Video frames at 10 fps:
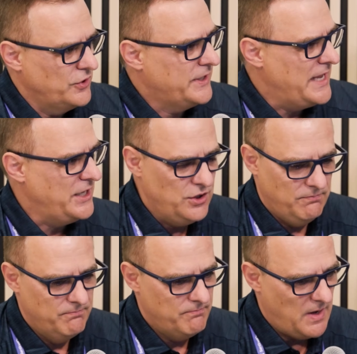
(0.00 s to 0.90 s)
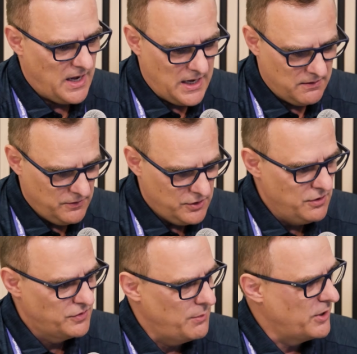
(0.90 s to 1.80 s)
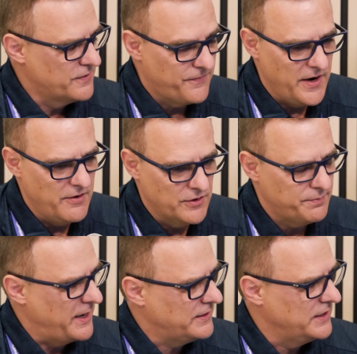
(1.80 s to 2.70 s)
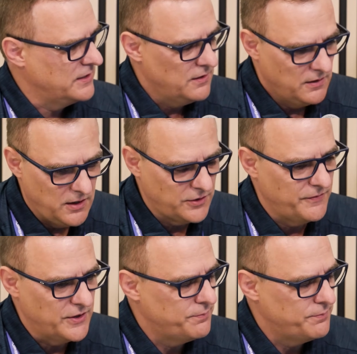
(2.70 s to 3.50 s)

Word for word: So Katie, you, someone who's very respected, lots of